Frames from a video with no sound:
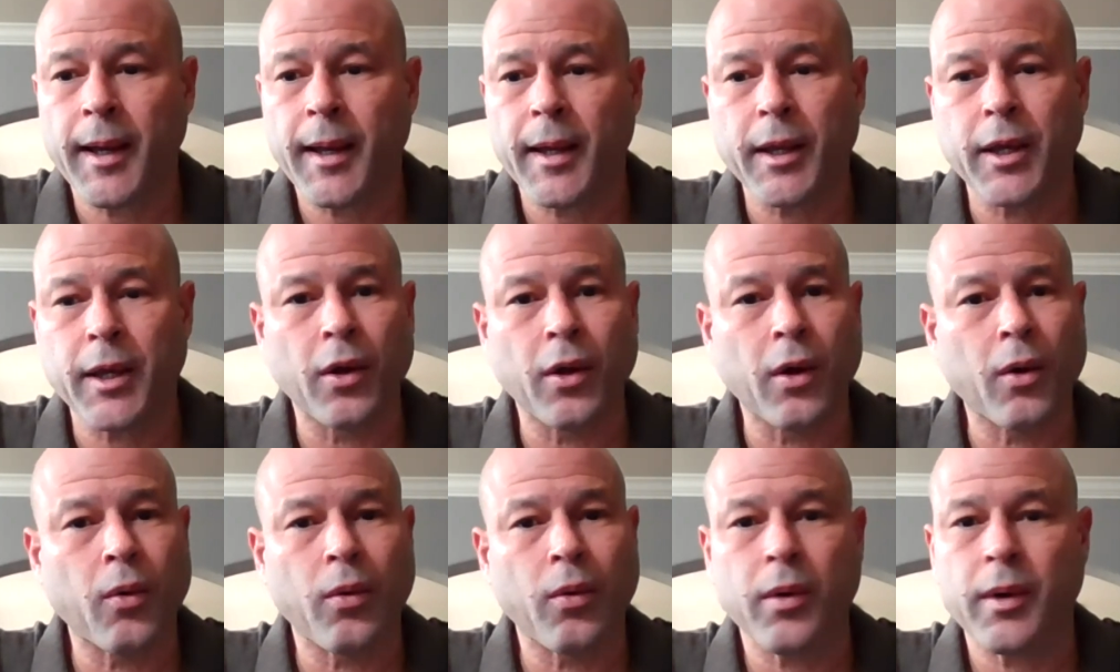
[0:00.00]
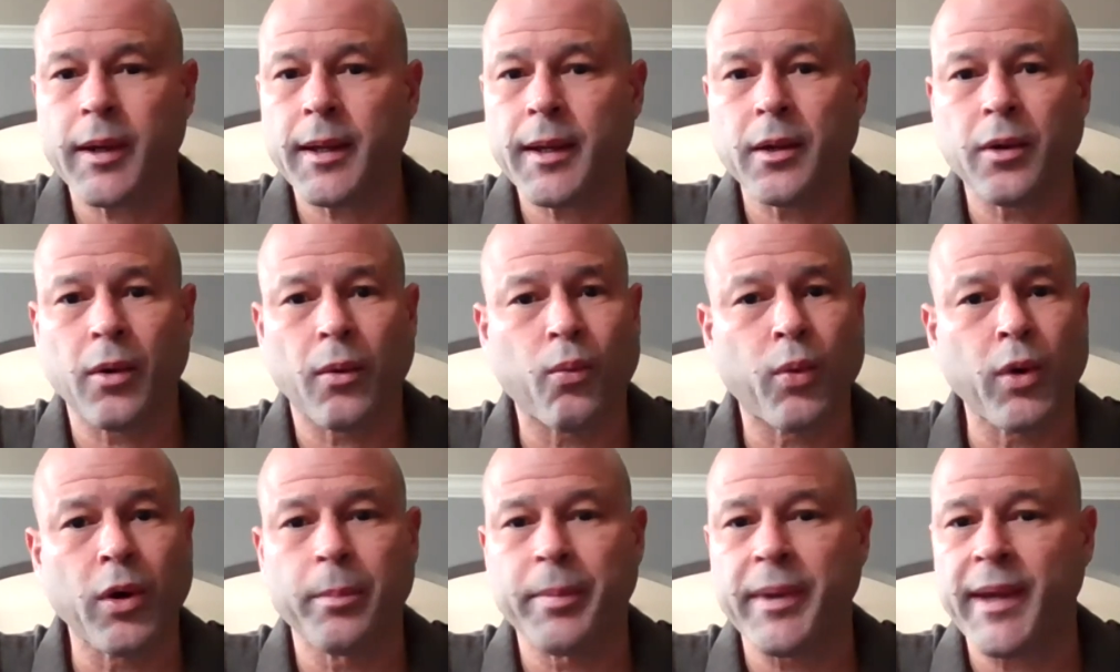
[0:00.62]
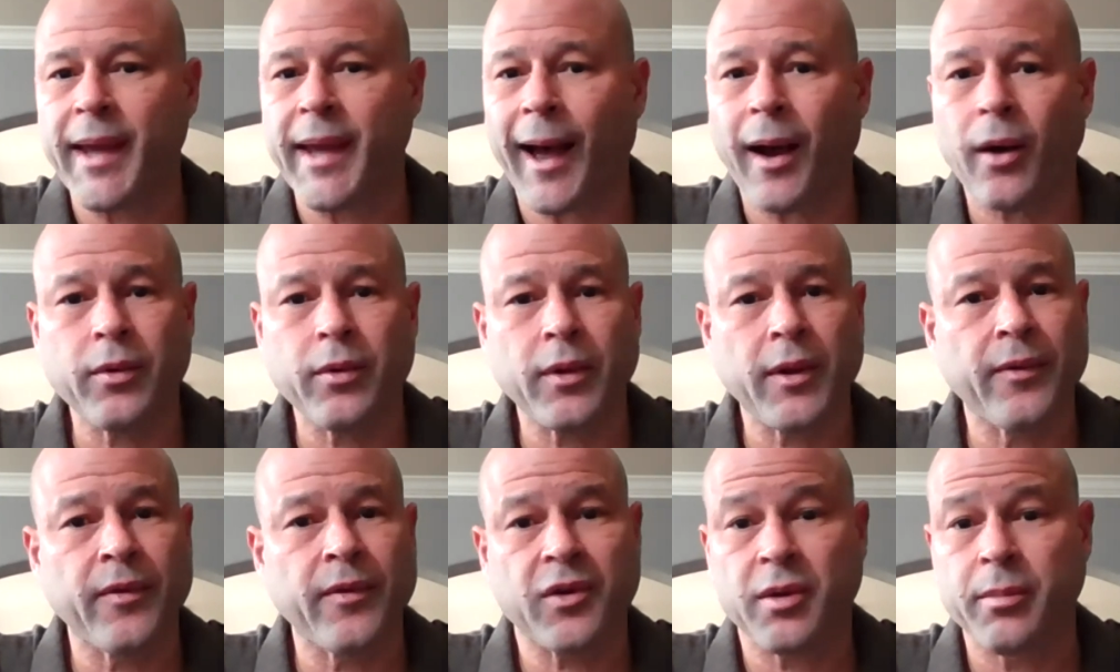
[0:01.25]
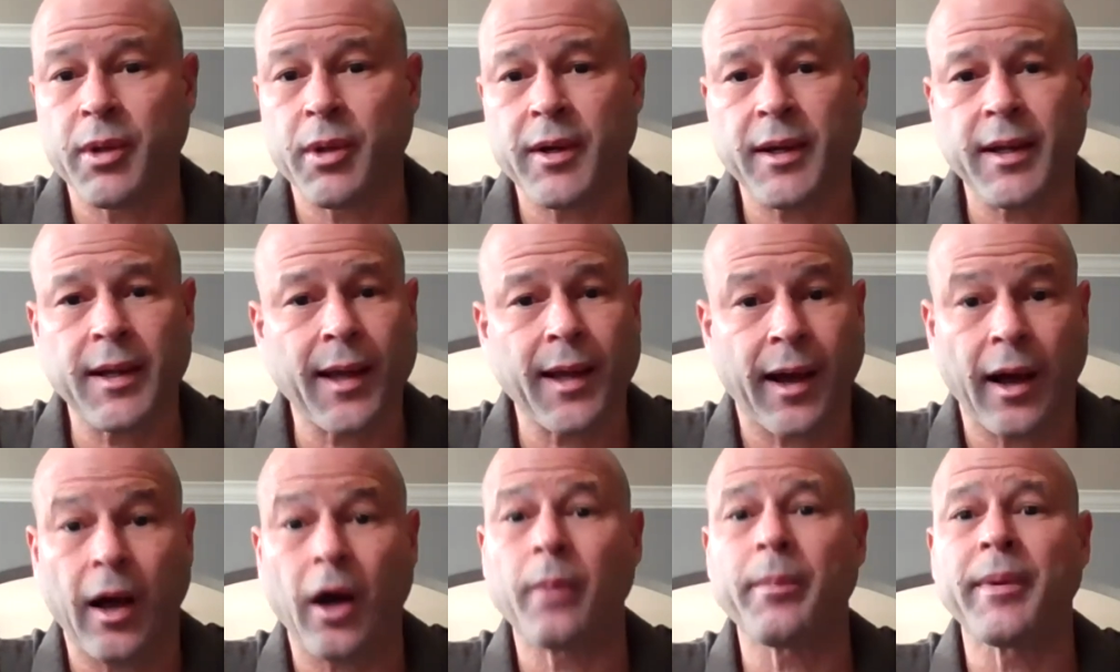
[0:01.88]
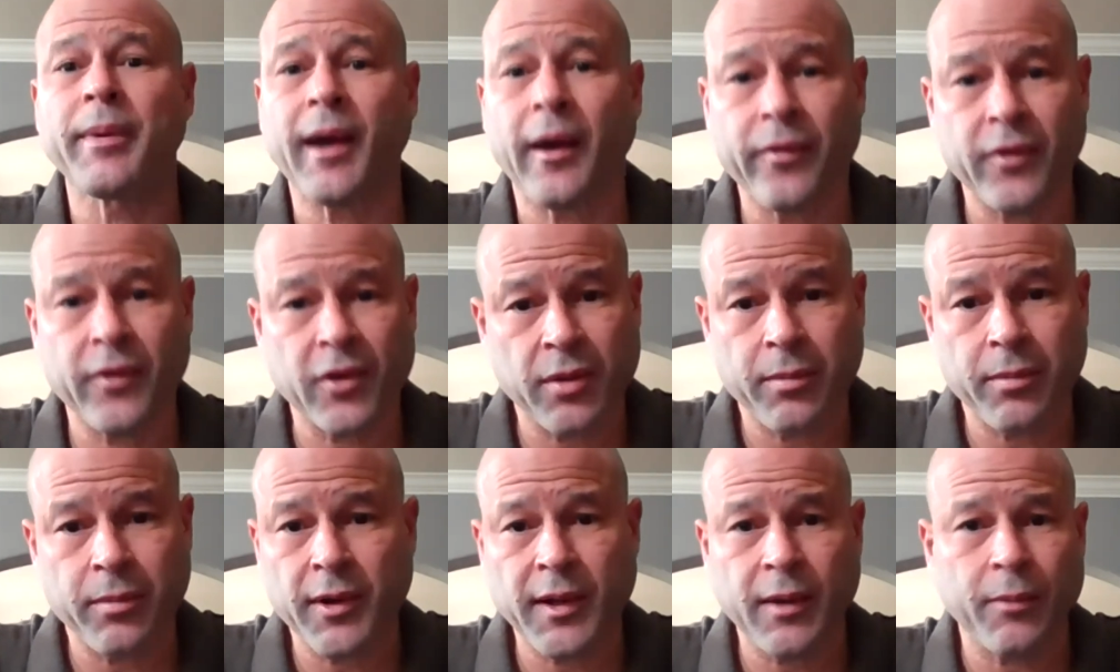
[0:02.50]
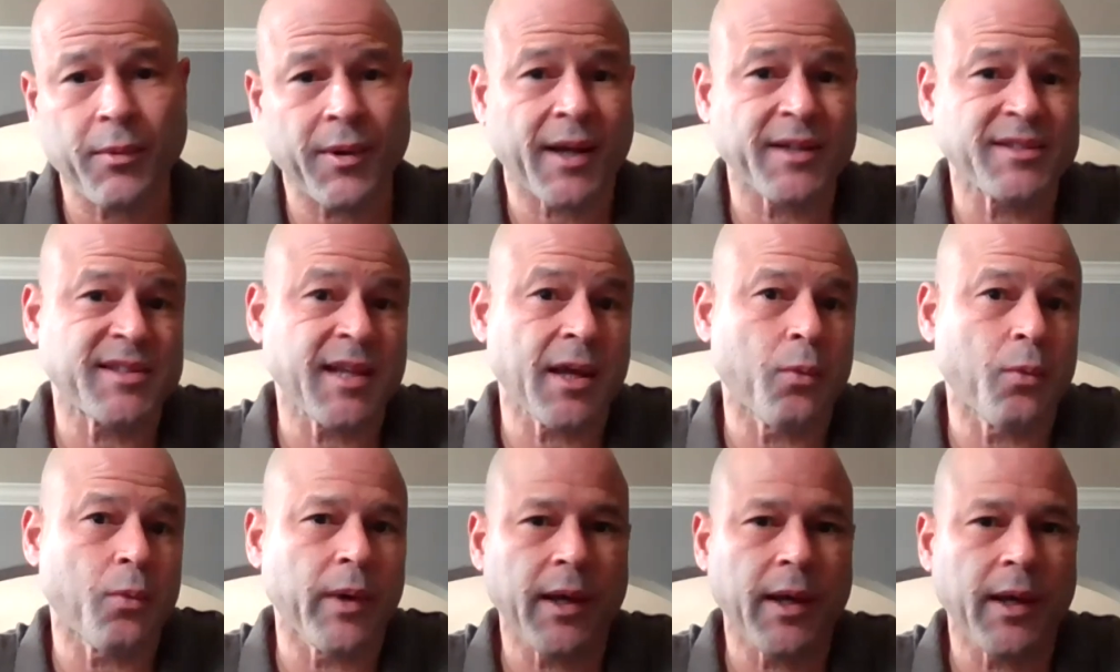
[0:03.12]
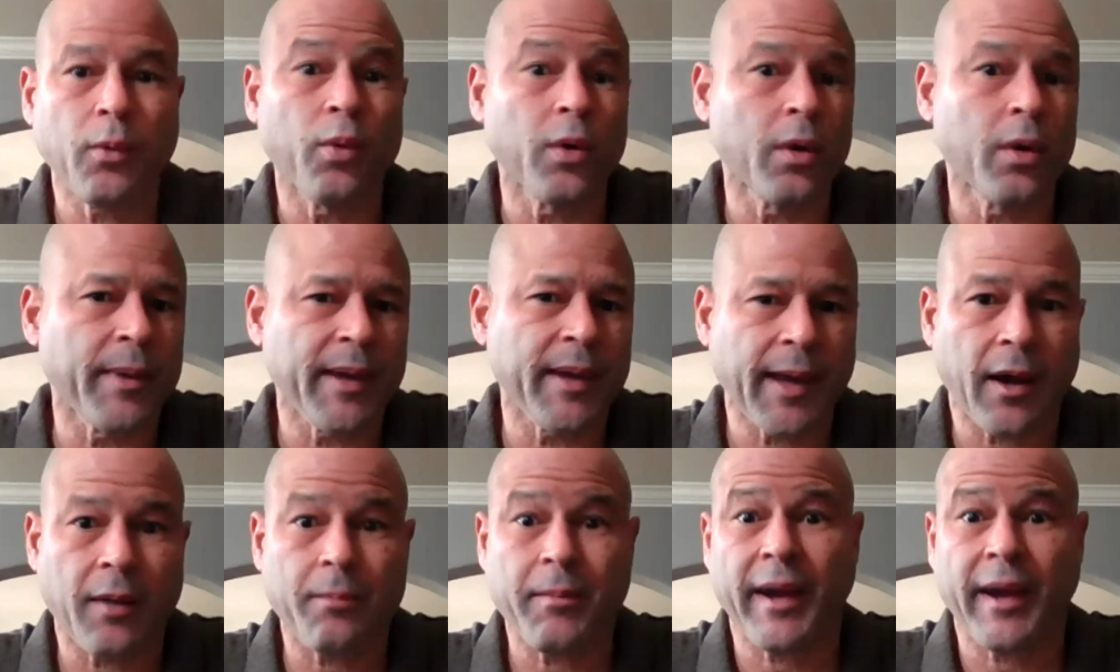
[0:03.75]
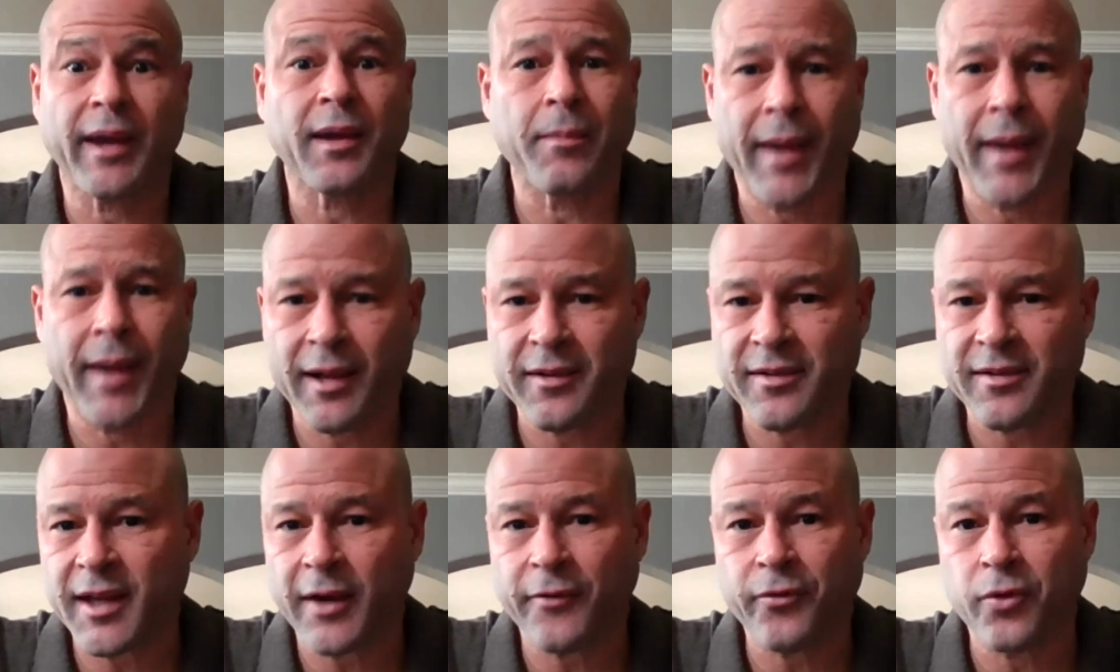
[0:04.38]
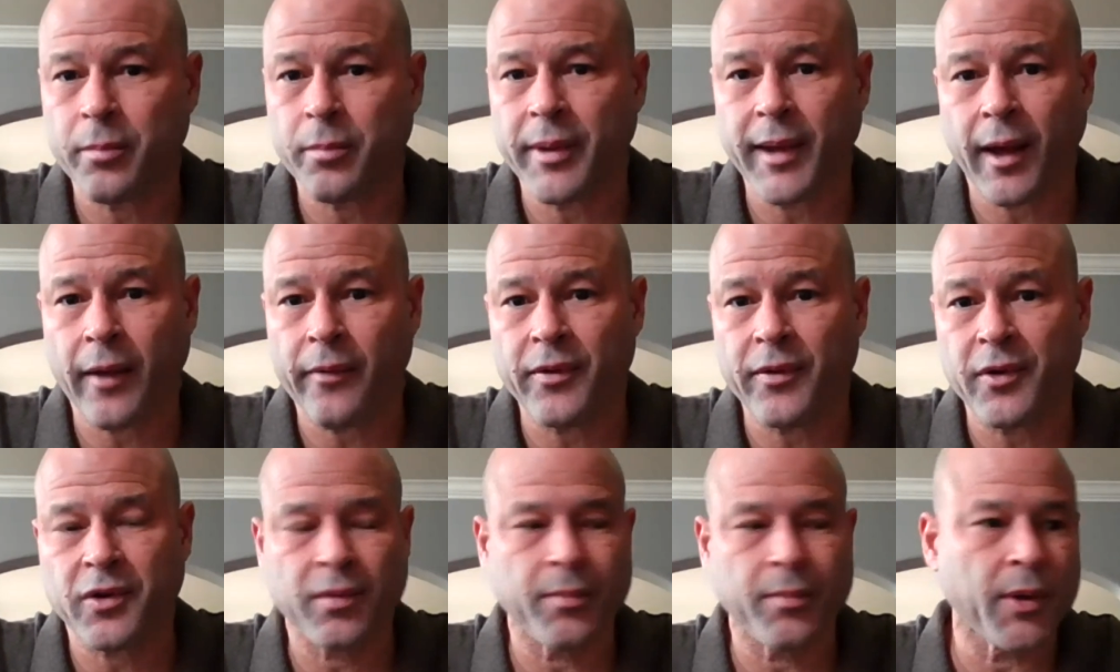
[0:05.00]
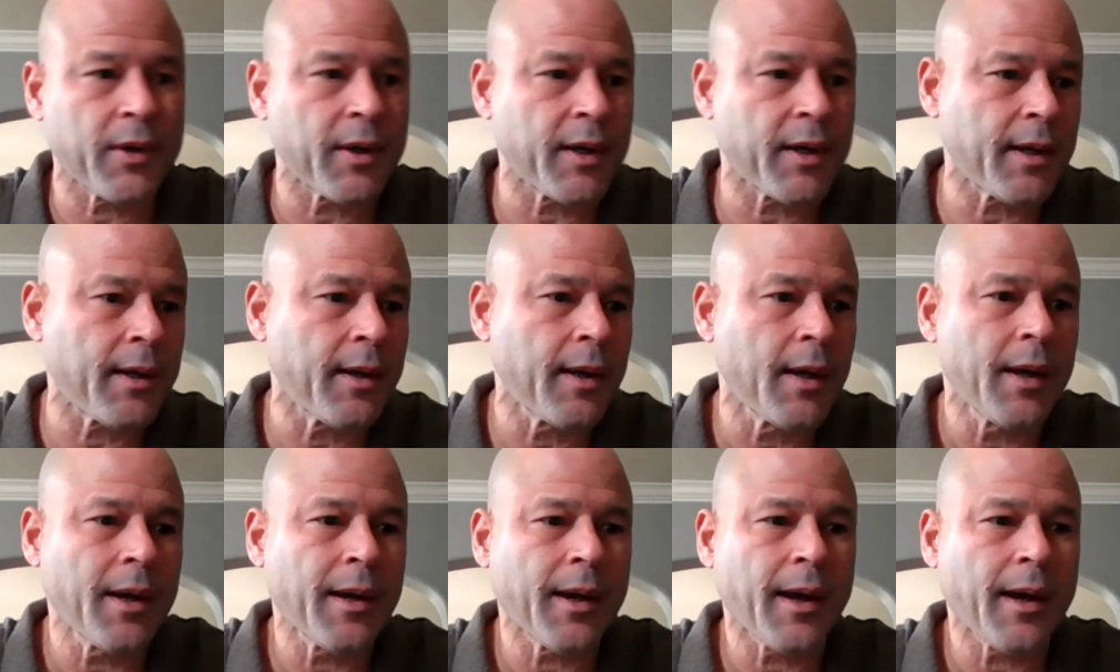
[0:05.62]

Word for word: you uh, know, you know, we'll be out in the community. I'll be out in the community. When I say we, we'll be out. My command staff will be out in the community.